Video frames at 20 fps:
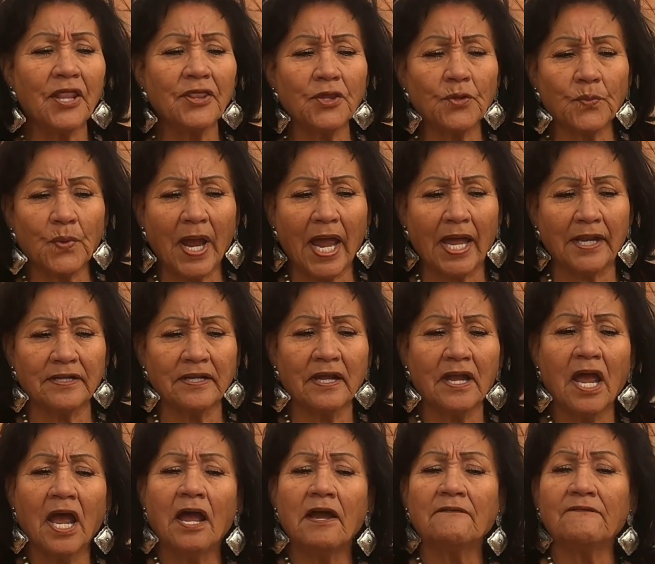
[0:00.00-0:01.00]
and thread
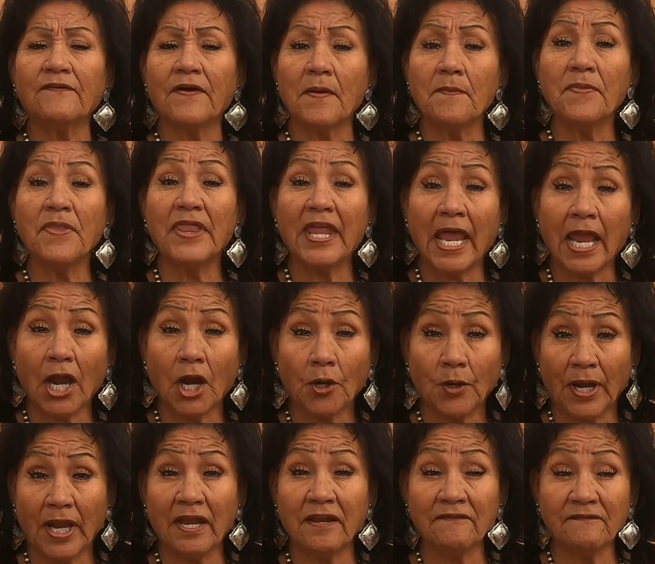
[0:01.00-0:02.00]
from
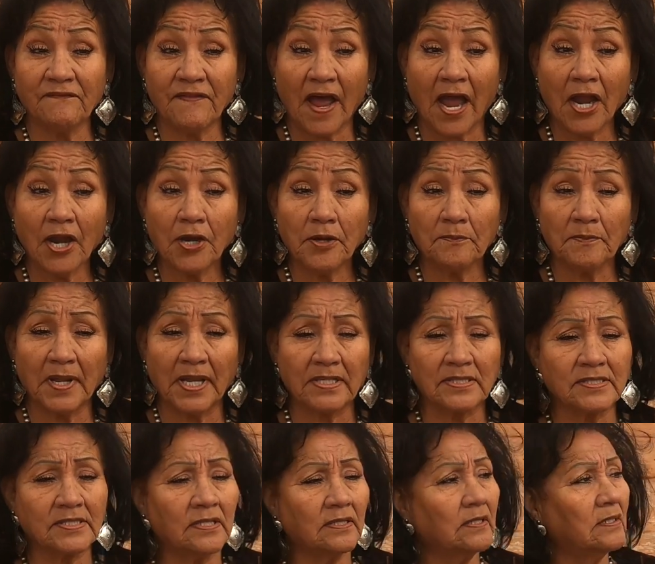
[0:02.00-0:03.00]
their
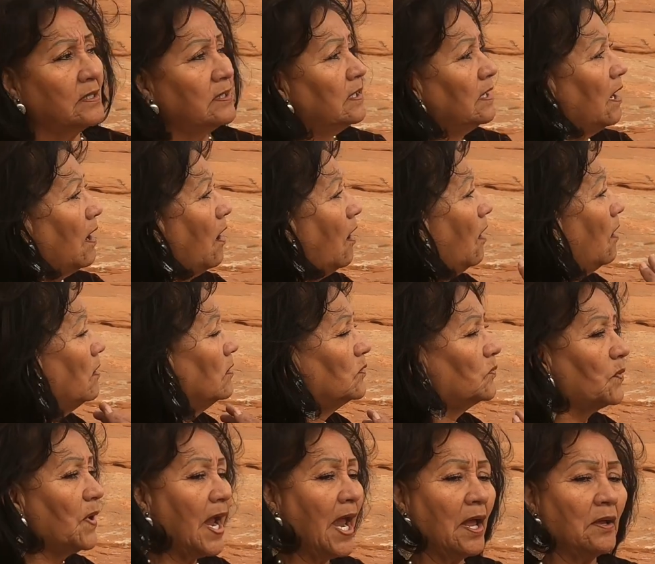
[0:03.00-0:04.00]
environment
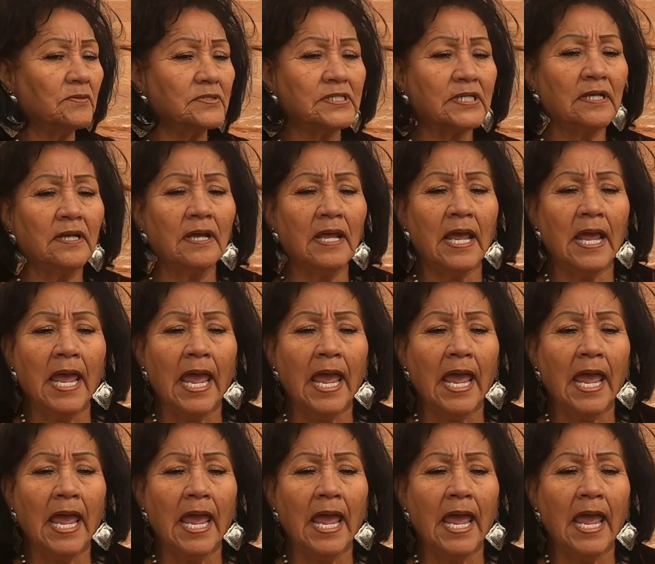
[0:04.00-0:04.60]
all around.